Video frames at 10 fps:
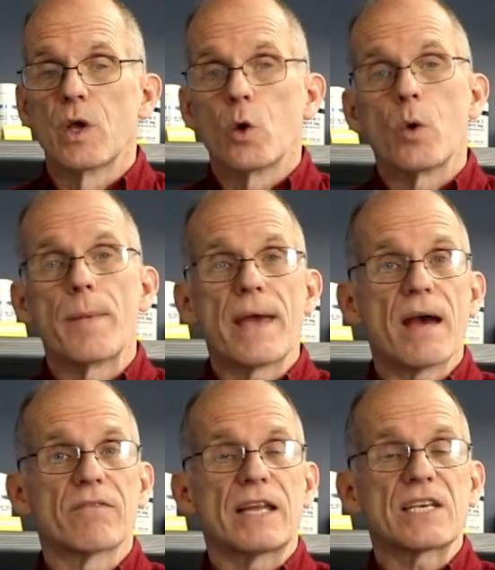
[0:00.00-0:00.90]
We may
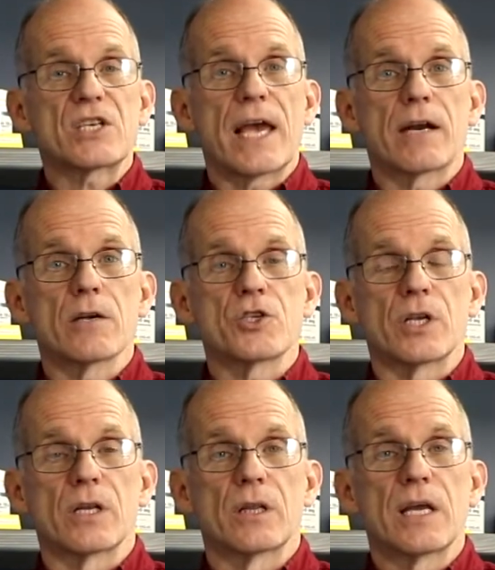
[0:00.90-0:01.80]
have less
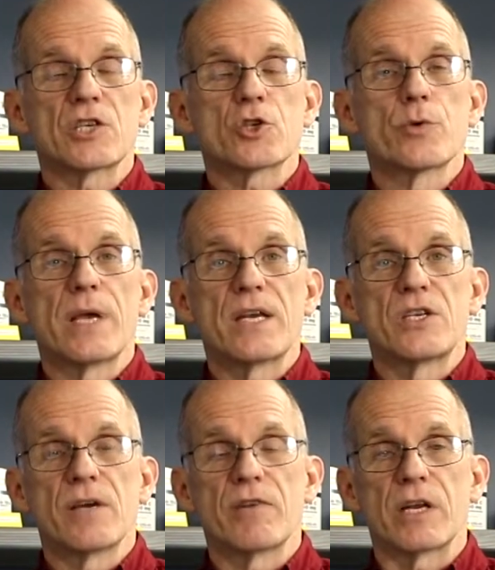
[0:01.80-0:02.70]
energy, less
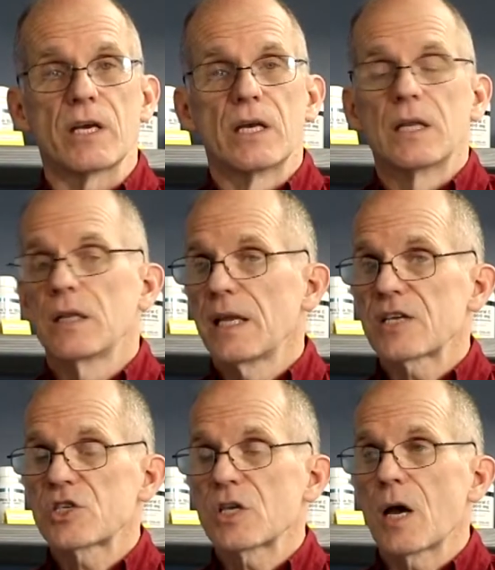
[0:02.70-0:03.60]
creativity,
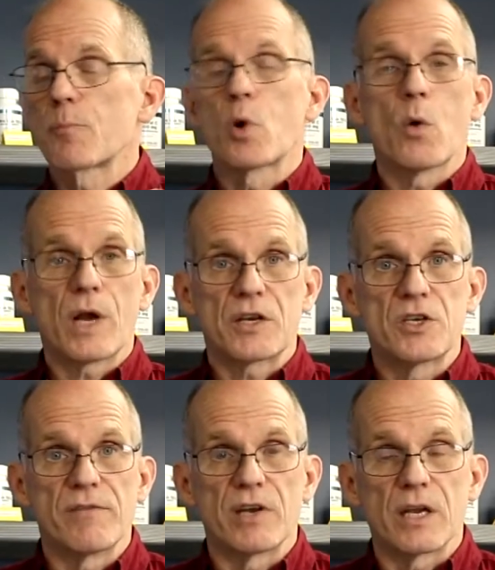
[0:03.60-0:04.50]
less
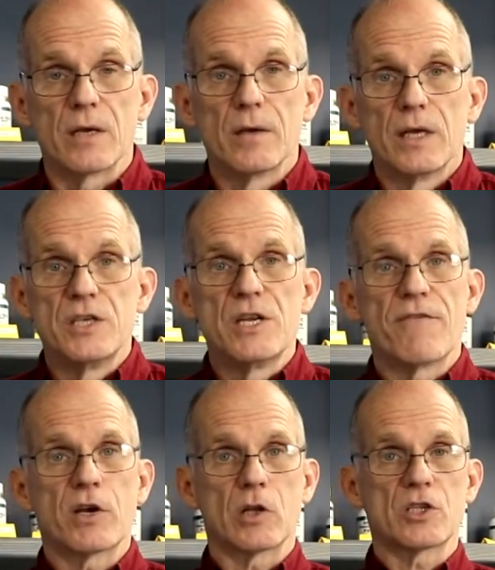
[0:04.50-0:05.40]
productivity,
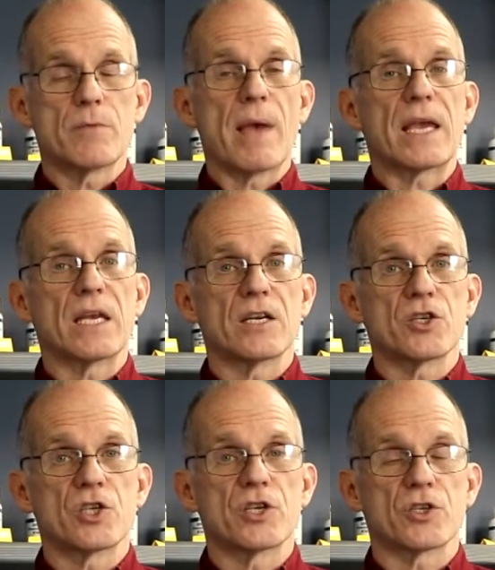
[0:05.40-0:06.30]
difficulty making
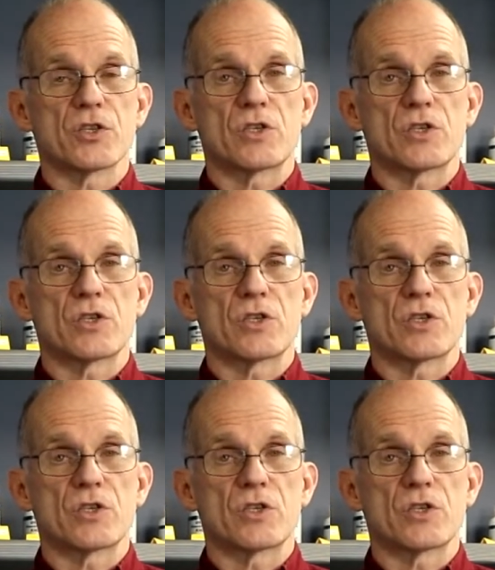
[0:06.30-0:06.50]
decisions.